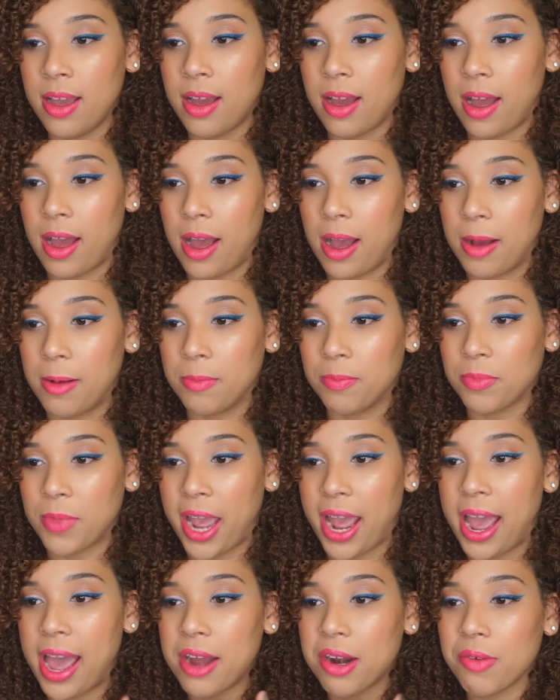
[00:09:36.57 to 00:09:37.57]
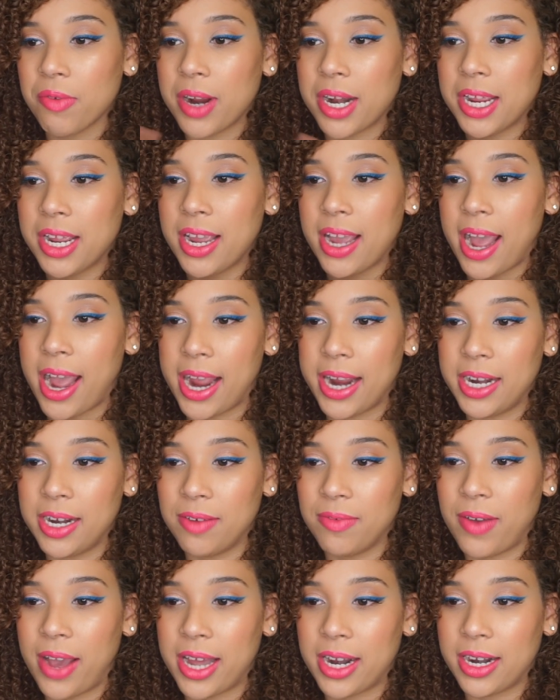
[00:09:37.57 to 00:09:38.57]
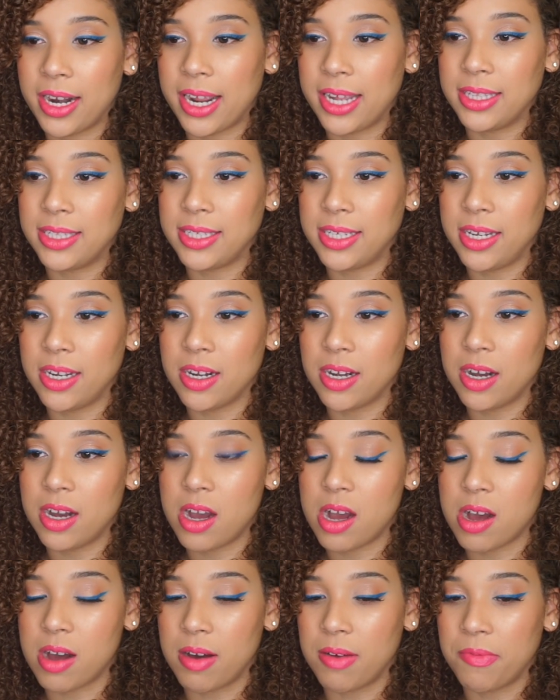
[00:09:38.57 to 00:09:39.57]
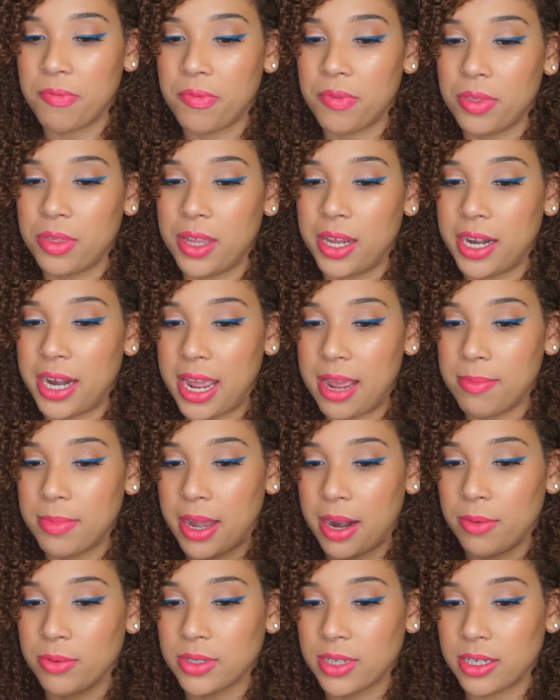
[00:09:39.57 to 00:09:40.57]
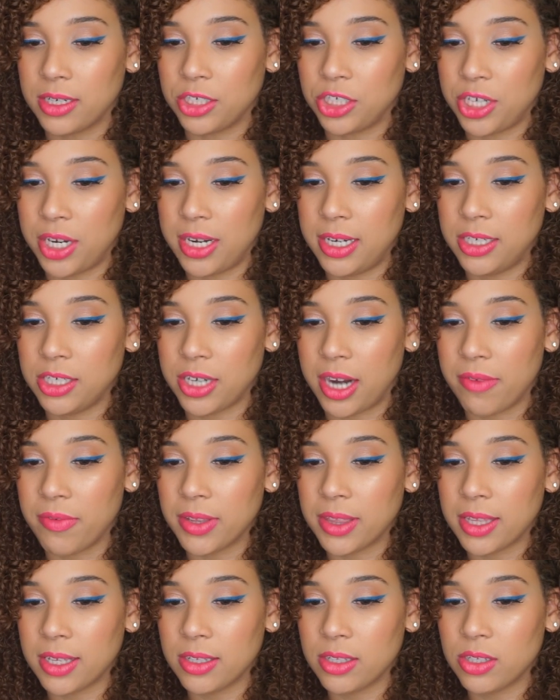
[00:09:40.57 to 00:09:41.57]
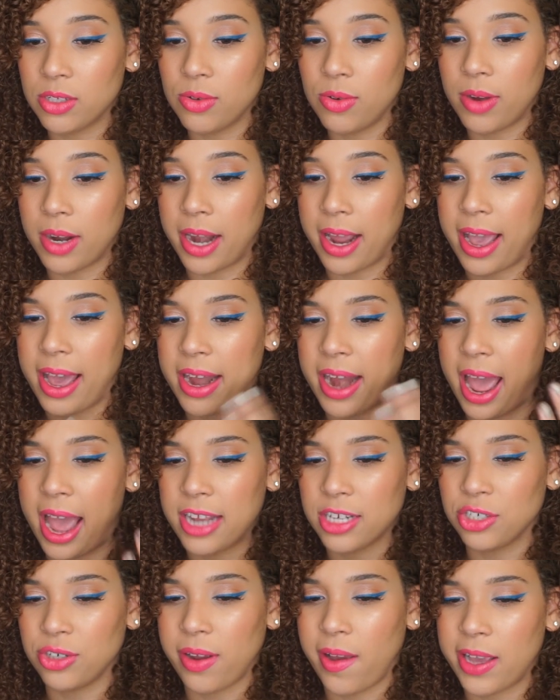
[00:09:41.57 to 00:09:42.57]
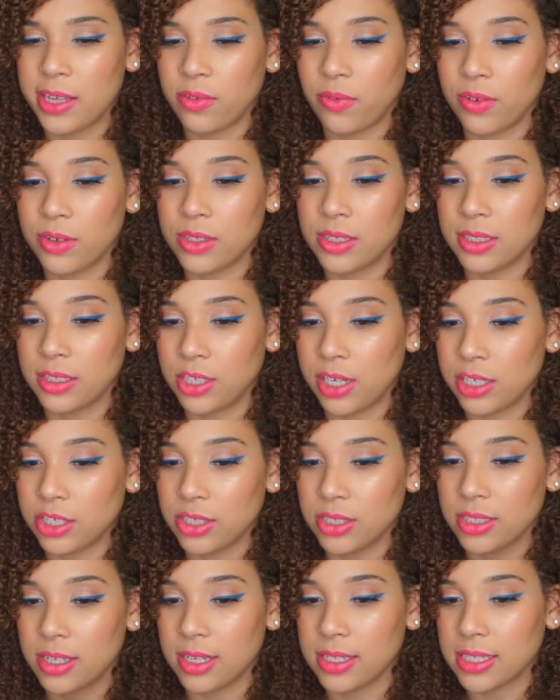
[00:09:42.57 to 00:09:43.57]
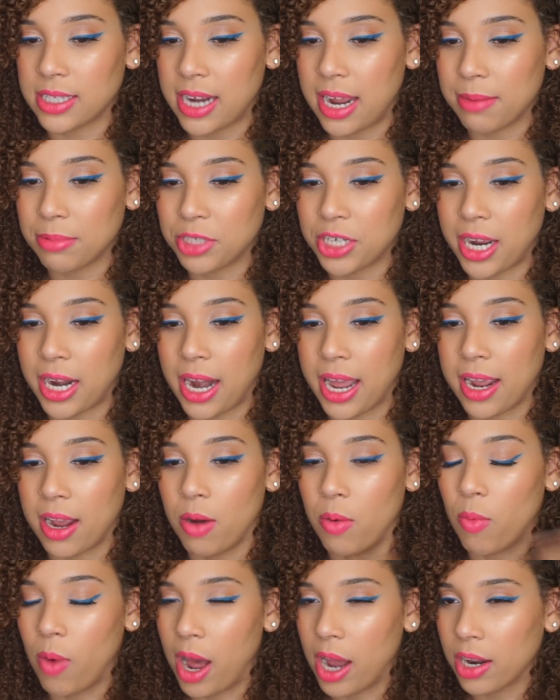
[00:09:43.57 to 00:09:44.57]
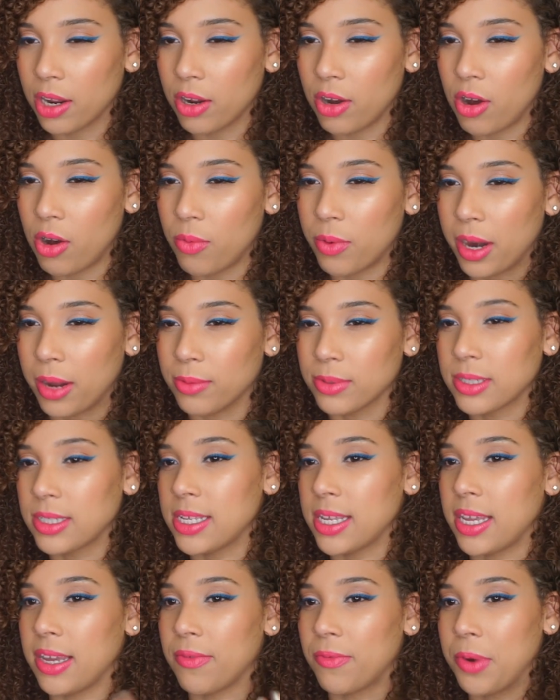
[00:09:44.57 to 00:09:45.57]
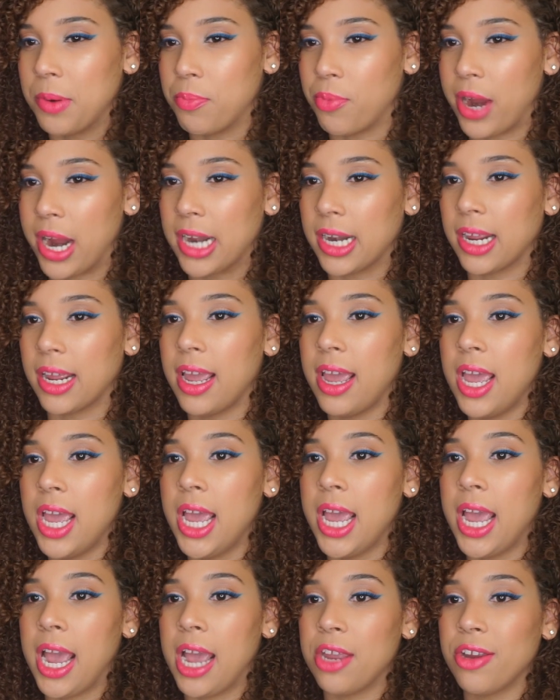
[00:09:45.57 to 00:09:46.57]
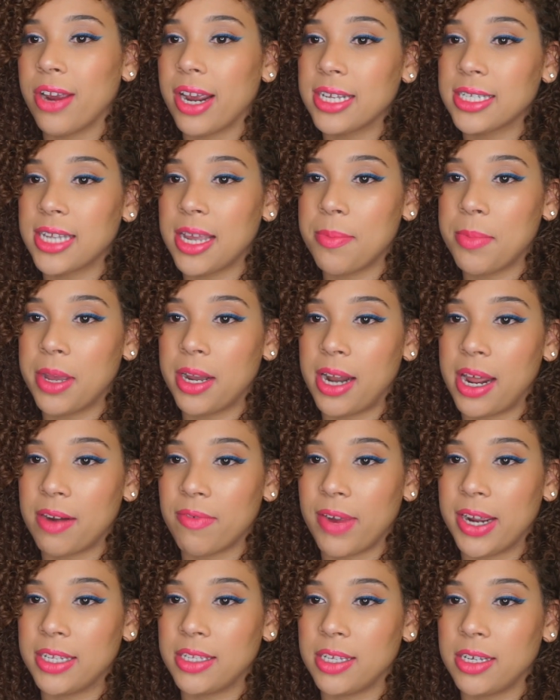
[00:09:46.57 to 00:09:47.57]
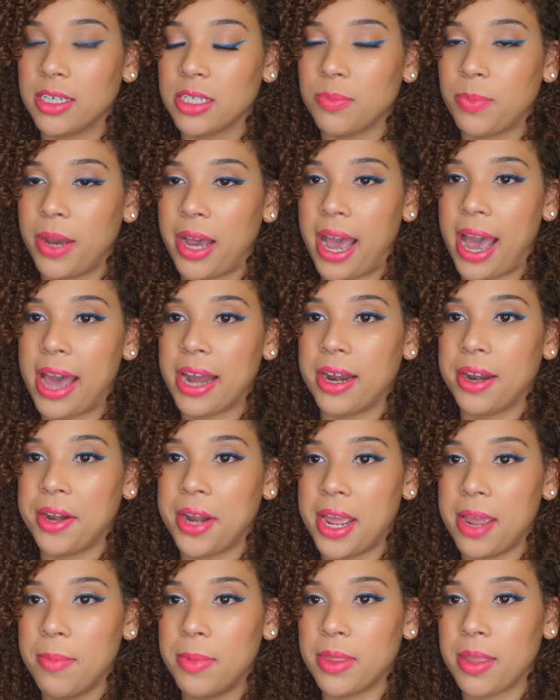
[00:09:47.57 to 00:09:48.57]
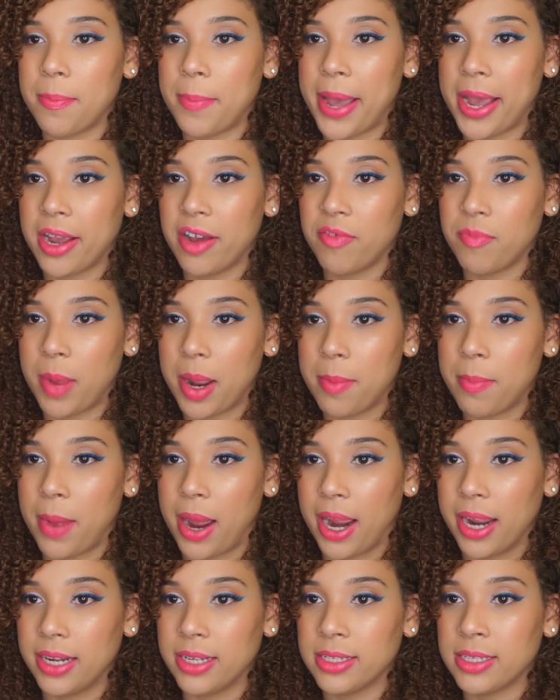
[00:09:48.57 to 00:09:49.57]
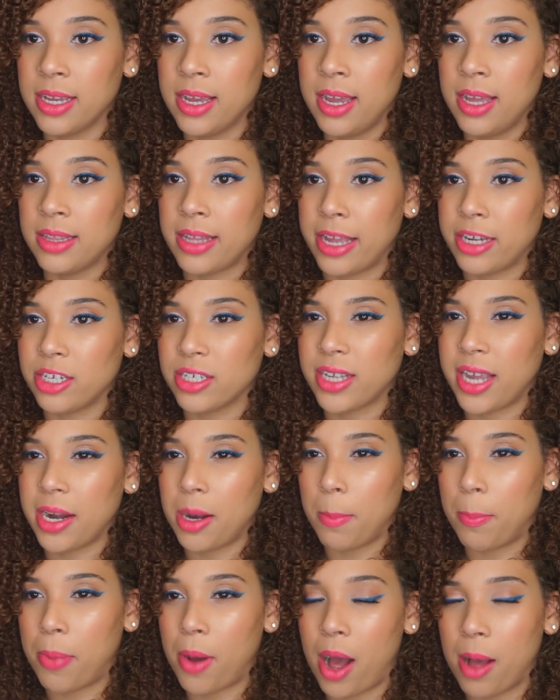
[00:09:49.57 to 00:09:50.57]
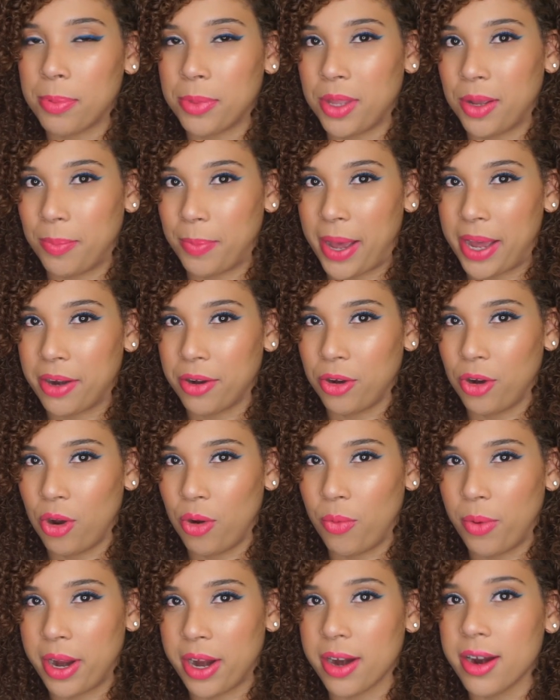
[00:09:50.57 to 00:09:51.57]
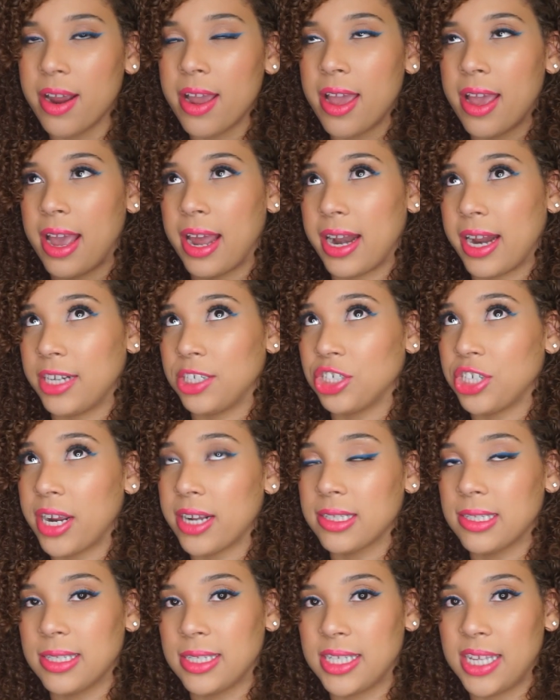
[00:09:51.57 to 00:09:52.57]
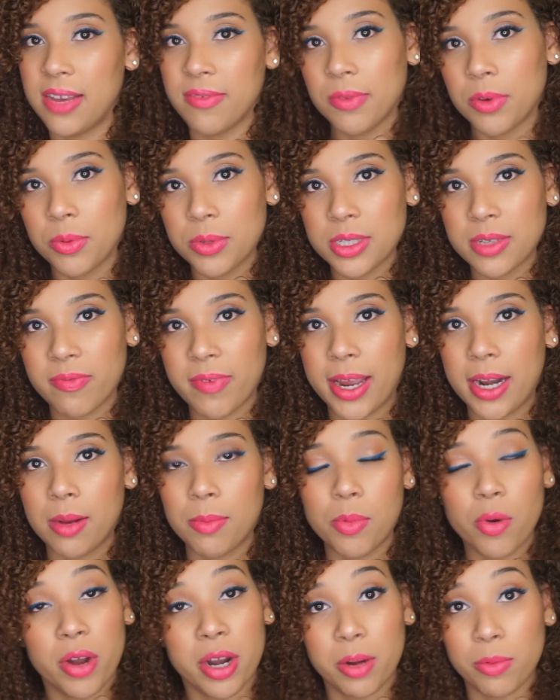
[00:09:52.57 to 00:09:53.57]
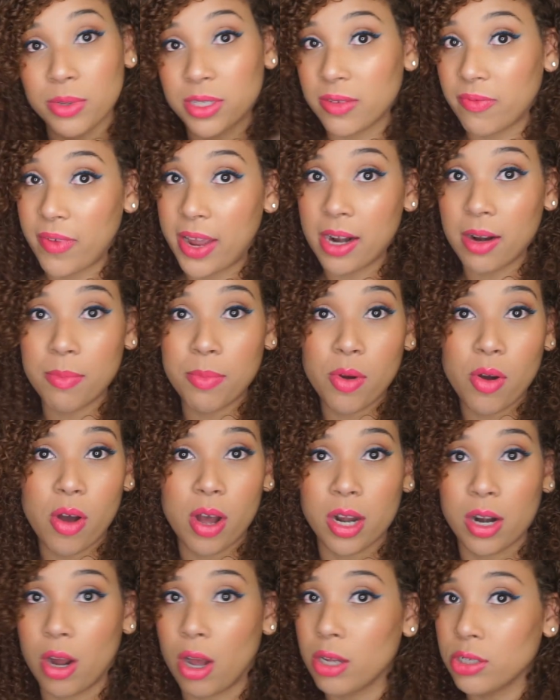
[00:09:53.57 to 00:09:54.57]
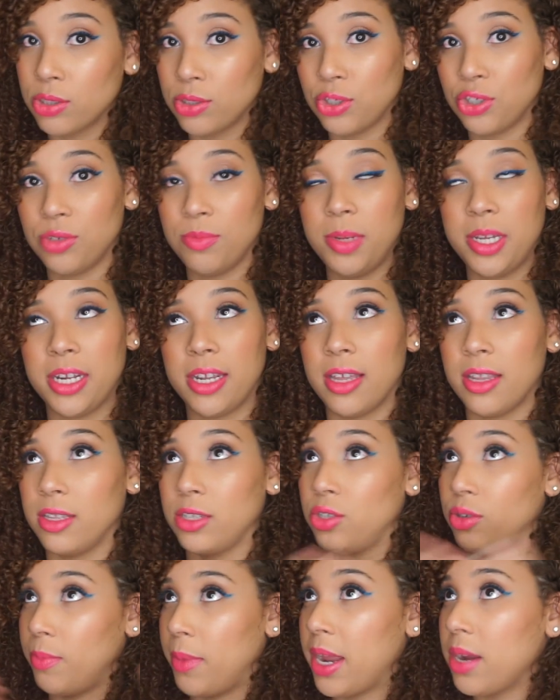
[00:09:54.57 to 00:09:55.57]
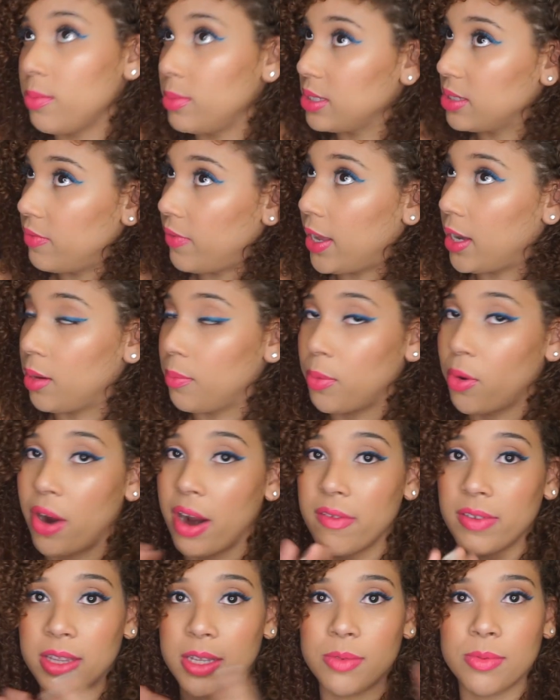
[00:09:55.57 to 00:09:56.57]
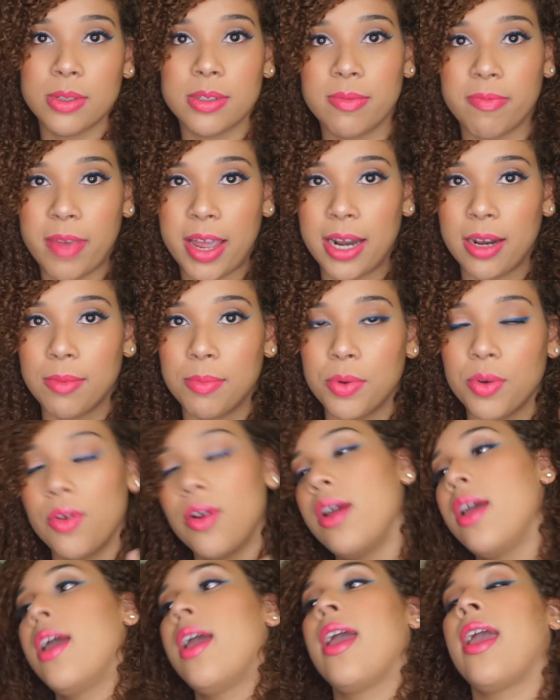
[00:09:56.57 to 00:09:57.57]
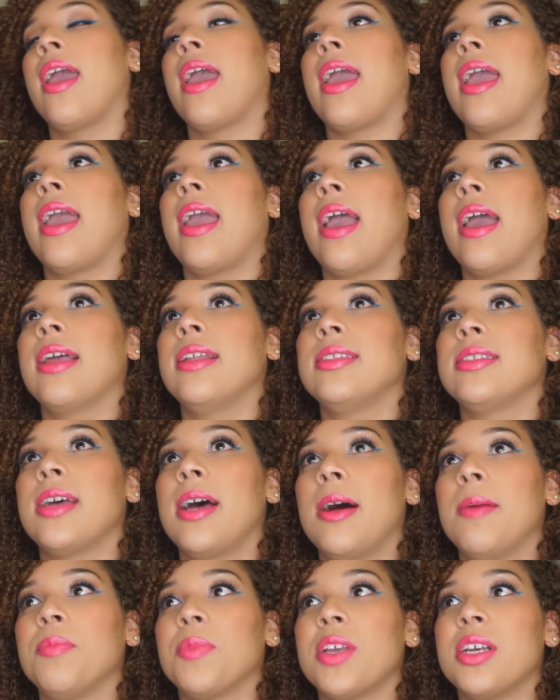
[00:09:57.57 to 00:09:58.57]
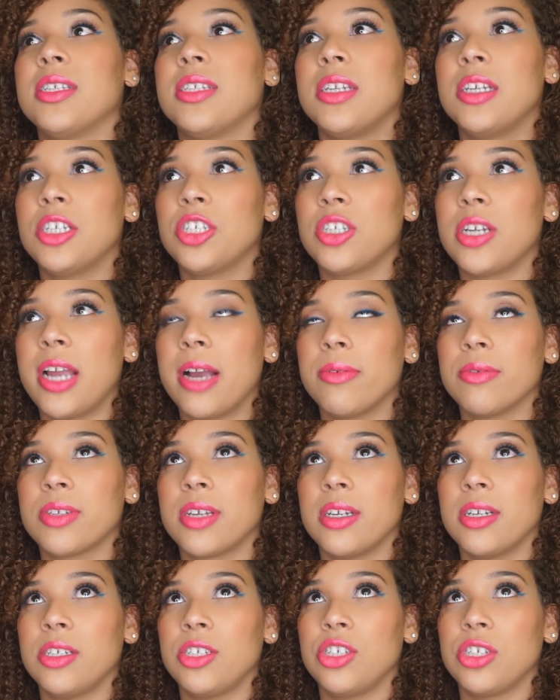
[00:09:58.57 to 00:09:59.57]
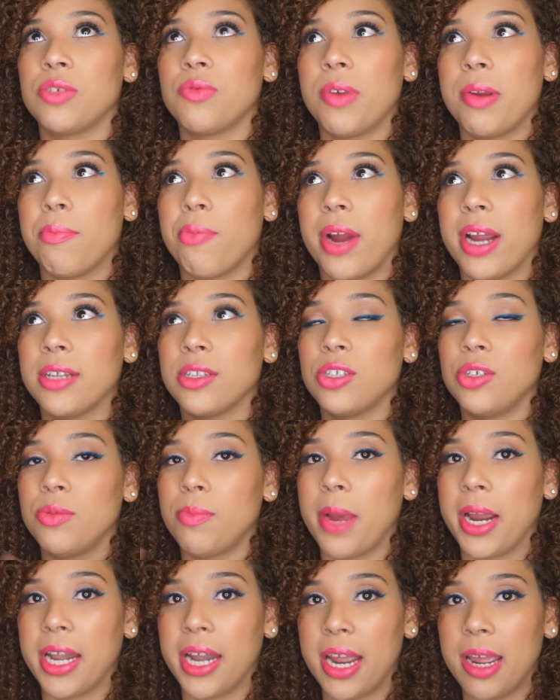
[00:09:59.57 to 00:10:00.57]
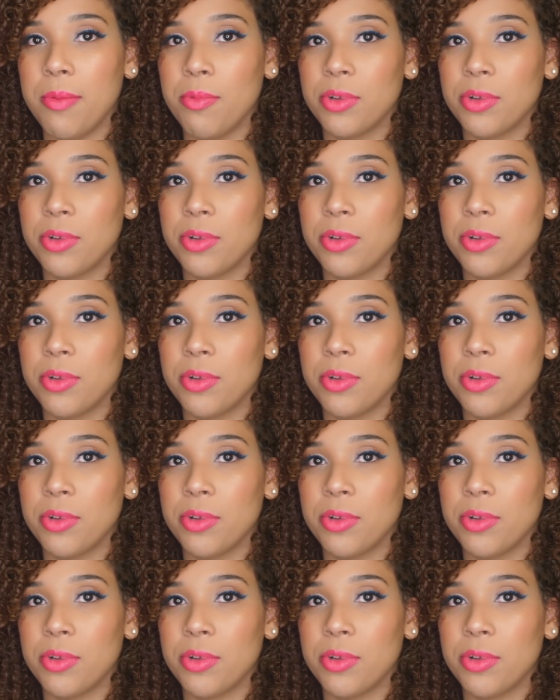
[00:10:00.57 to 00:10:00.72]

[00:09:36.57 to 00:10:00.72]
I had already kind of had an idea of the name that I was going to change everything to, and I had asked you guys for suggestions on Snapchat like a while ago when I was thinking of rebranding, and you guys gave me a lot of ideas, but I had a name in the back of my mind that just kind of popped up out of nowhere, and I checked to see if it was available, and it was available on all social media. The domain was available, everything was available, and because initially I was going to just rebrand to my name,